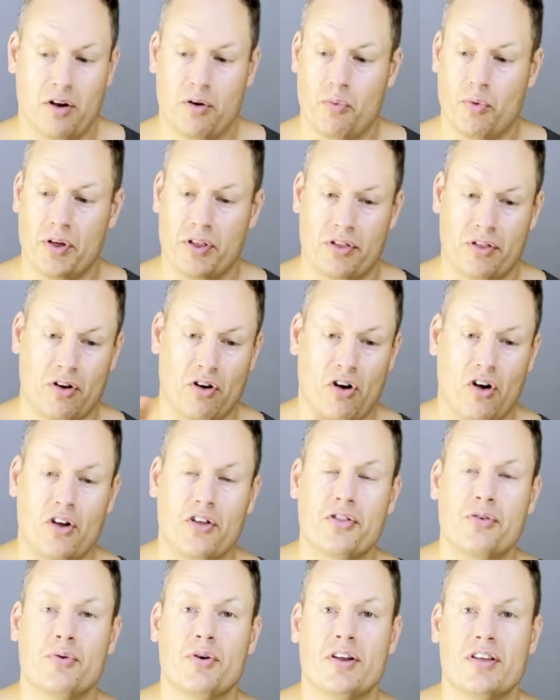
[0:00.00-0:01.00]
with
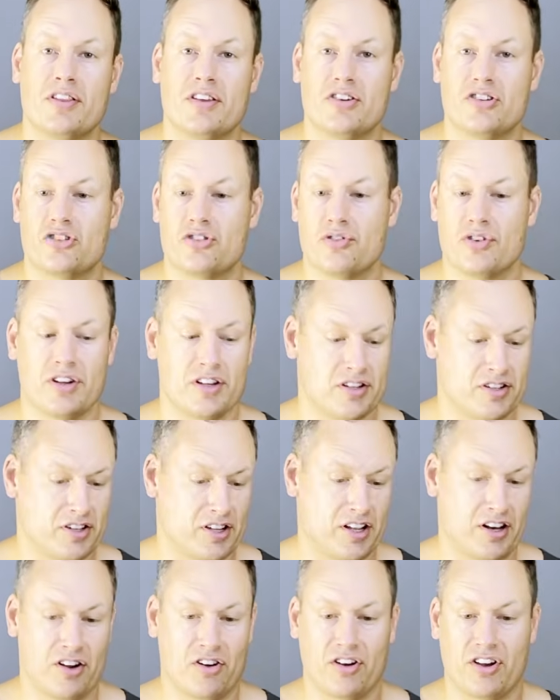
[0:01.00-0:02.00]
all three of these trees,
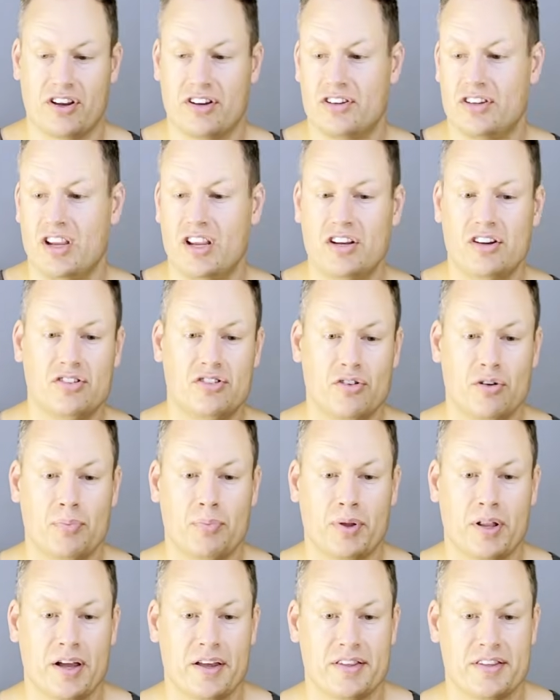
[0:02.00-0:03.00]
and I'll continue to
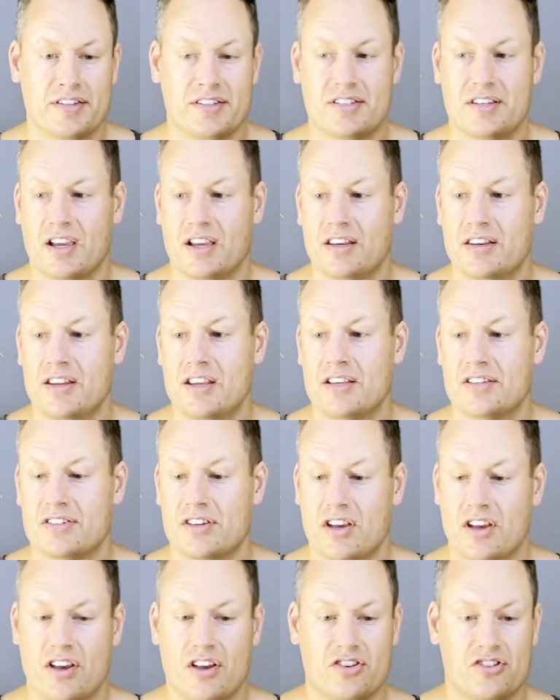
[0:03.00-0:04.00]
apply these techniques
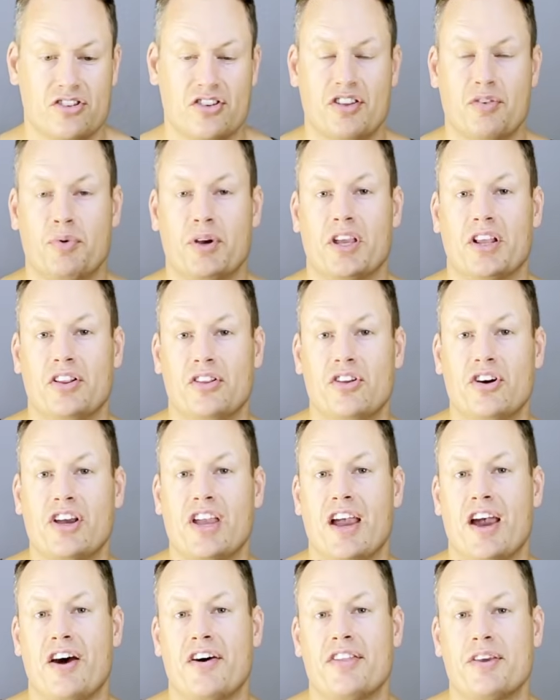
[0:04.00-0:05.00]
so that we can look
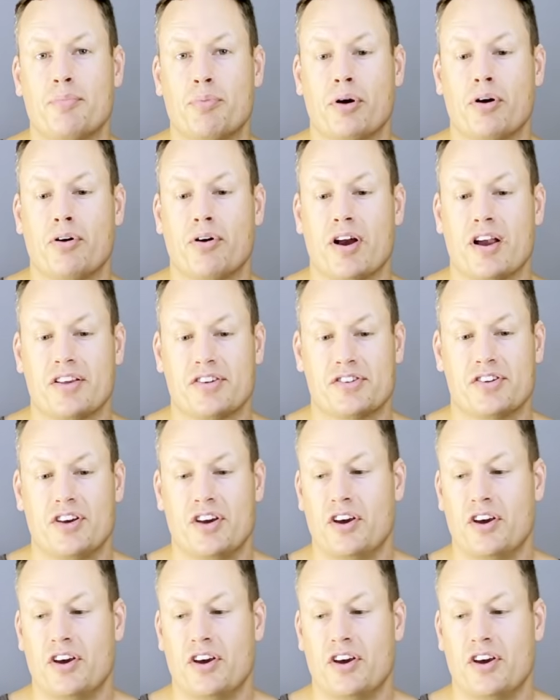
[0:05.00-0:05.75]
at how they progress